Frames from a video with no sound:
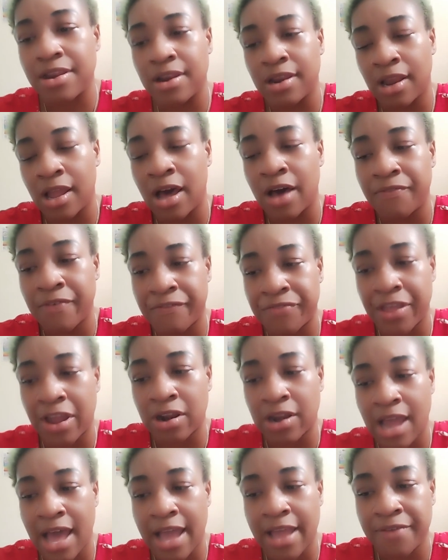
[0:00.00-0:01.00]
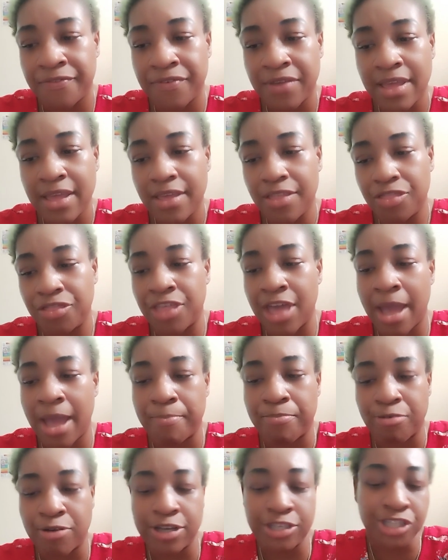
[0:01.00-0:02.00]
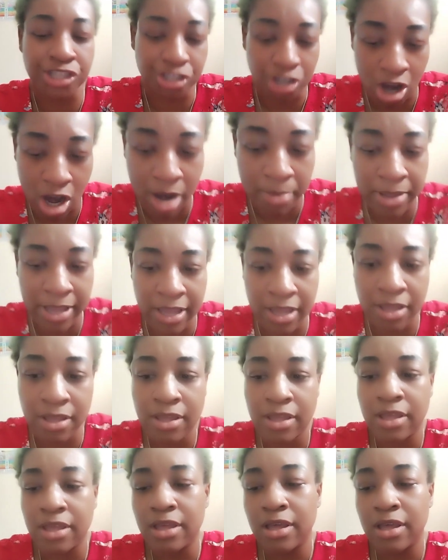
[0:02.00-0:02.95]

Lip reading: love of their life, that Prince Charming,